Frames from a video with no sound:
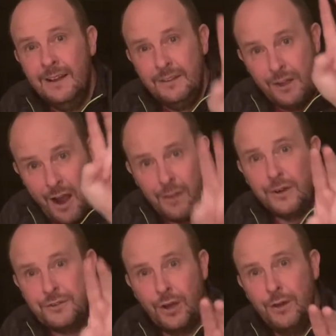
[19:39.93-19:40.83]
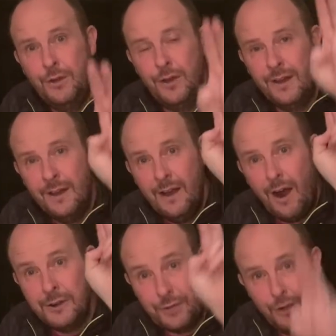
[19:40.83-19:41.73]
The other two
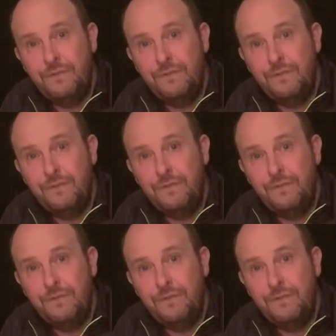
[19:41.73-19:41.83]
are two